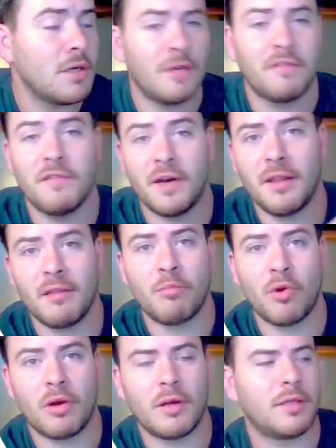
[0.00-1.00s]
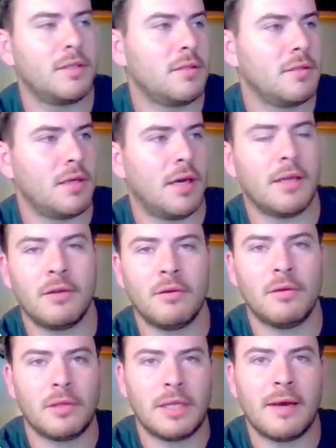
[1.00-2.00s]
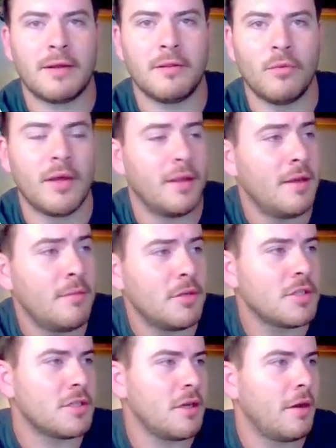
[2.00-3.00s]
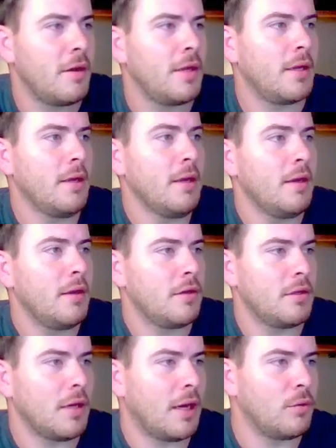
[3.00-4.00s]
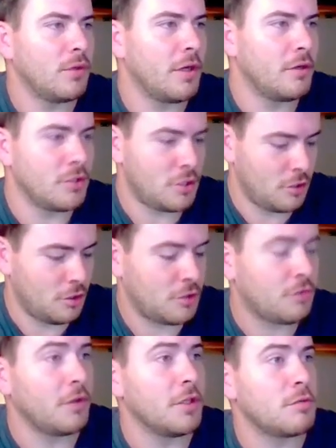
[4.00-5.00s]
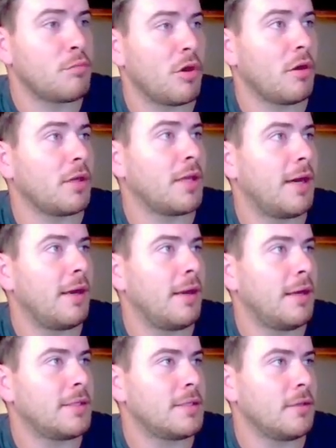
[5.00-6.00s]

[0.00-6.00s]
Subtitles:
I'd find the product. I don't like the way the image is going. I would go and search for this product, highlight and